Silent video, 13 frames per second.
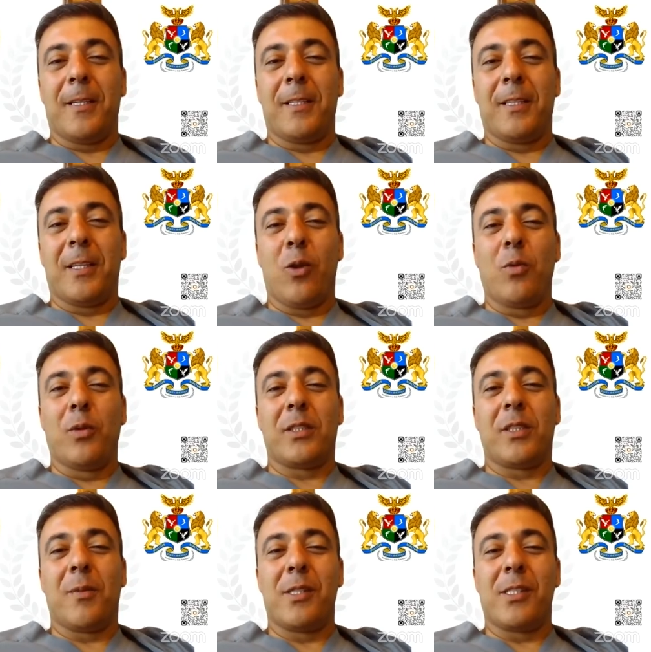the Global
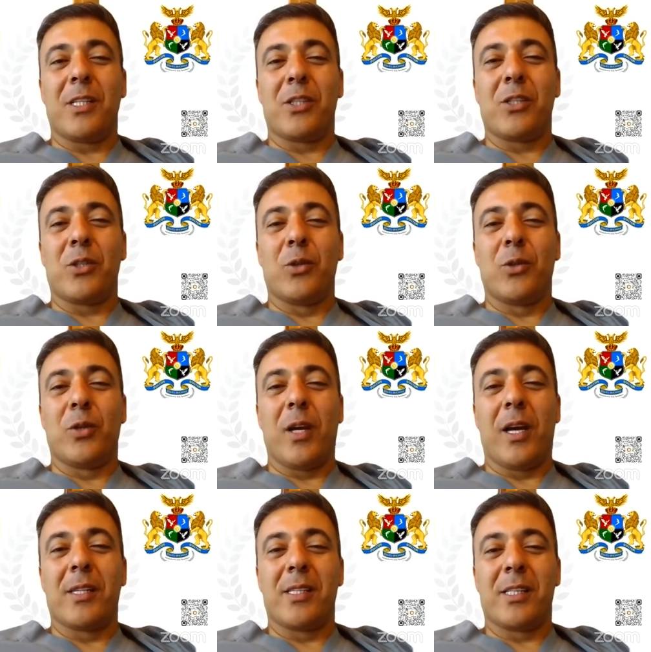C I M I T Institute has